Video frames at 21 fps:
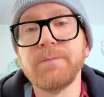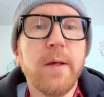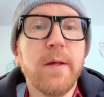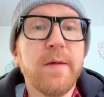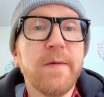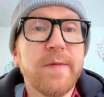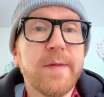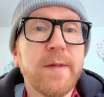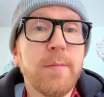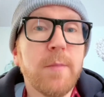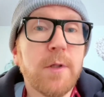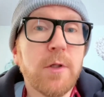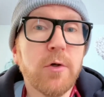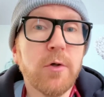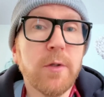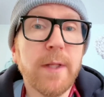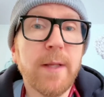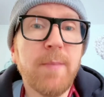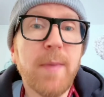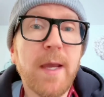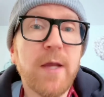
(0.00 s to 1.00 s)

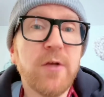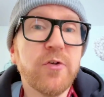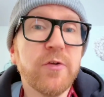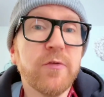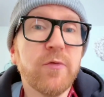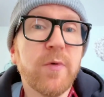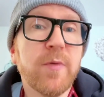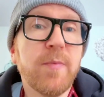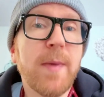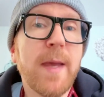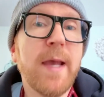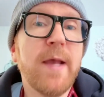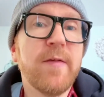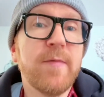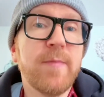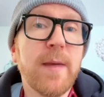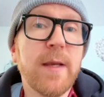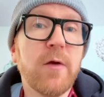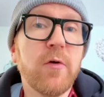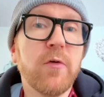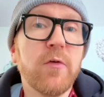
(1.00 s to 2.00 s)
Similarly, patients with
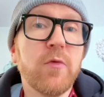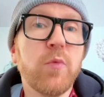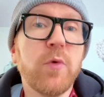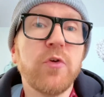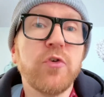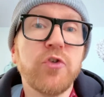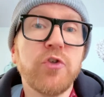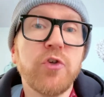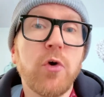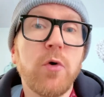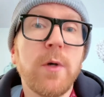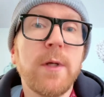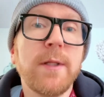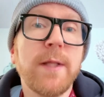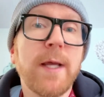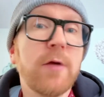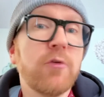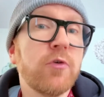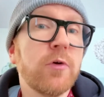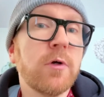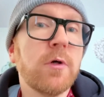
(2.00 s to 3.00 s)
pacemakers will show
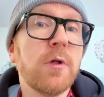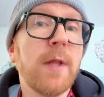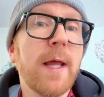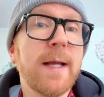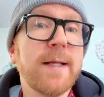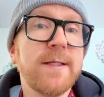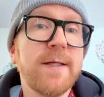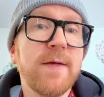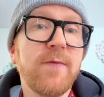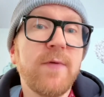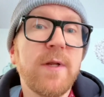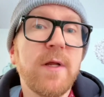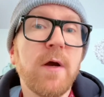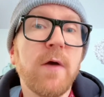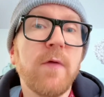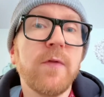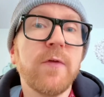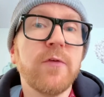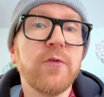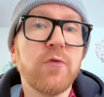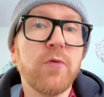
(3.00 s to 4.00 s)
electrical activity on
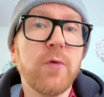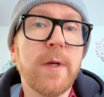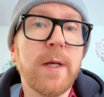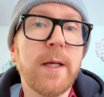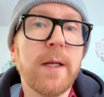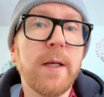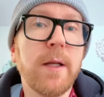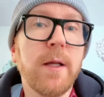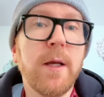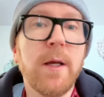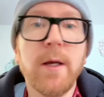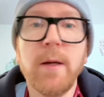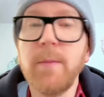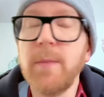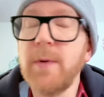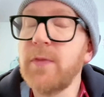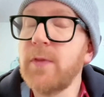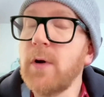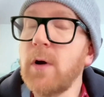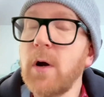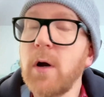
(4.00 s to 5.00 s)
the screen,
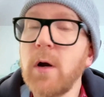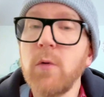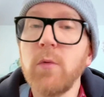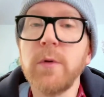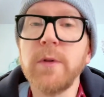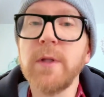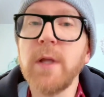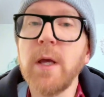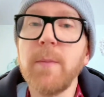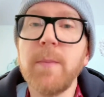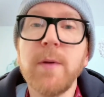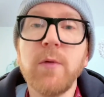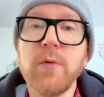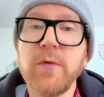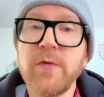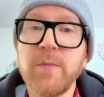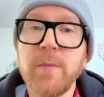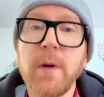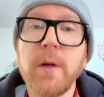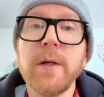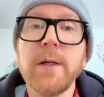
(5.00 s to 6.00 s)
but the heart will not be
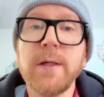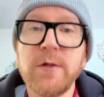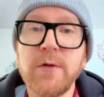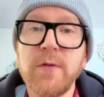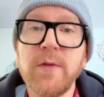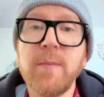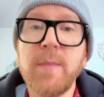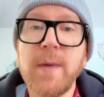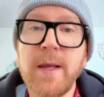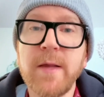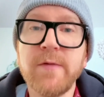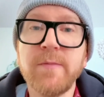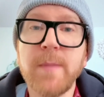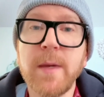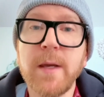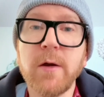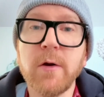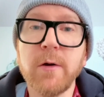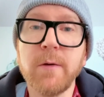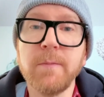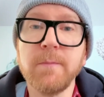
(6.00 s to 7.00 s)
responding to the
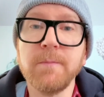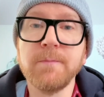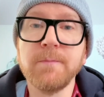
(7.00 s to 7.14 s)
pacemaker.